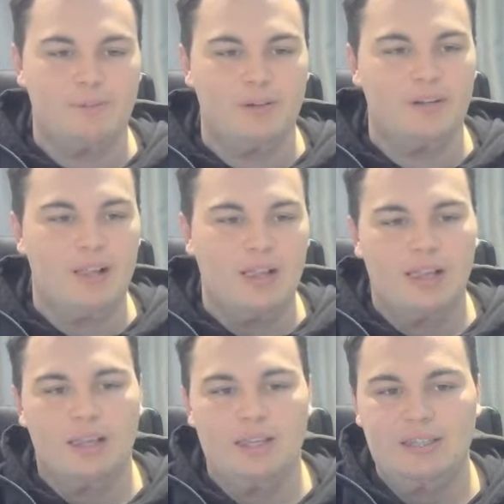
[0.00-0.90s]
But
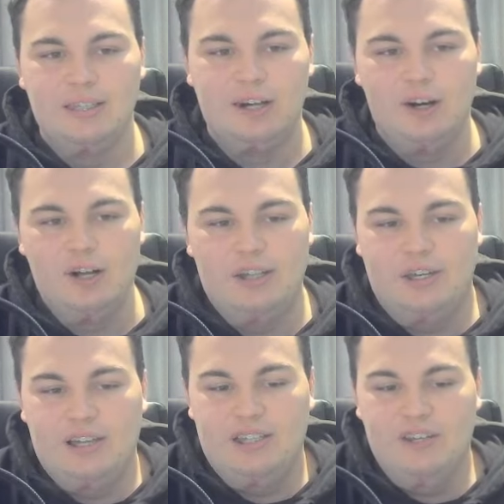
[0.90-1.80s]
yeah, I like
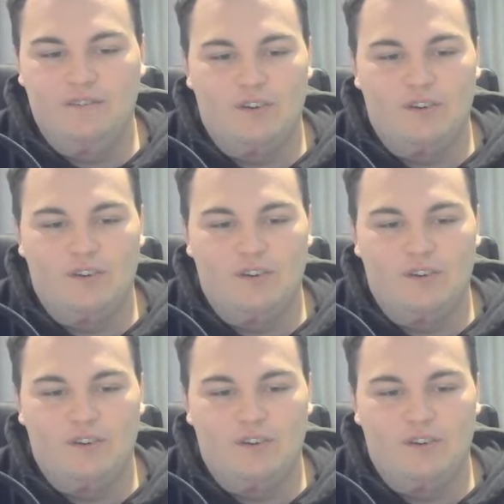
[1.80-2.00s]
Aliyev.